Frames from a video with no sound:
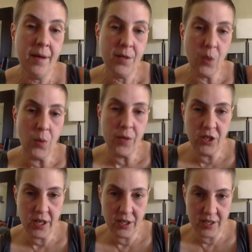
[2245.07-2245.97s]
So the
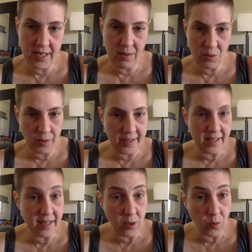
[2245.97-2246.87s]
judge said he was willing
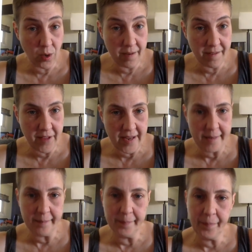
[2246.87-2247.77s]
to take her word for that,